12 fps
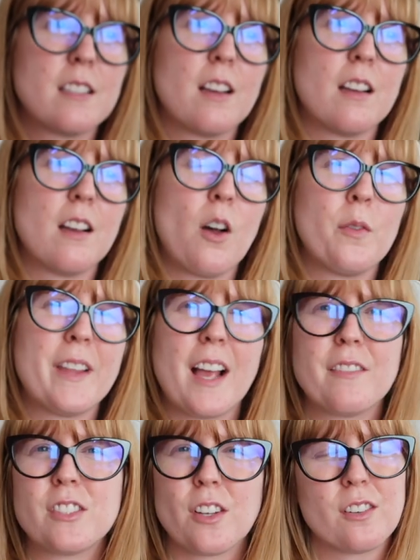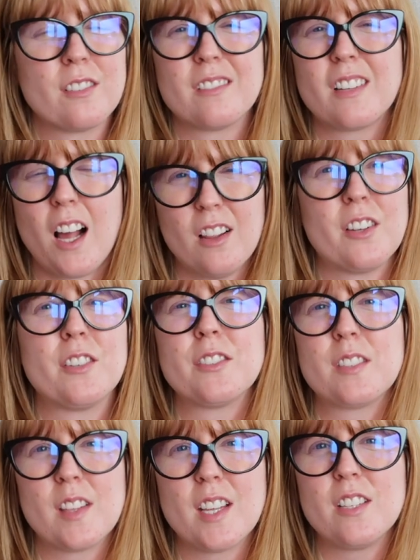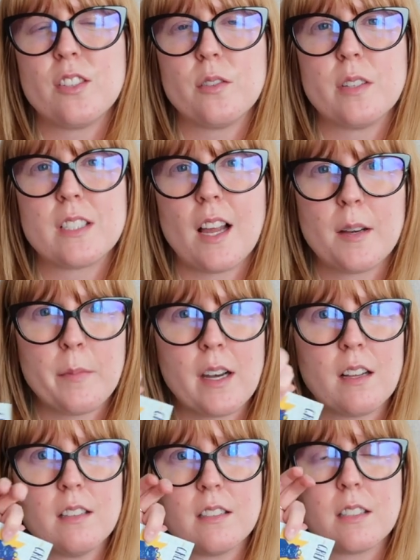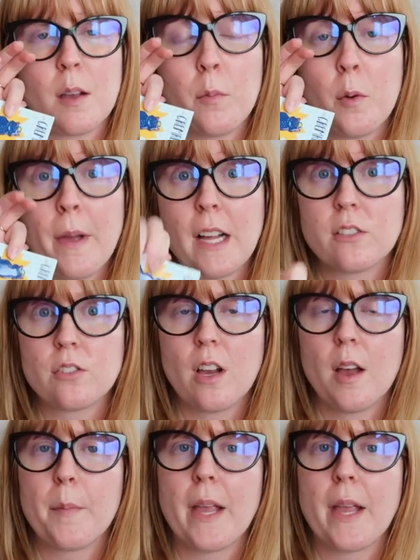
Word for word: uh, only have certain colors that they do in dyed metal, and some will match uh,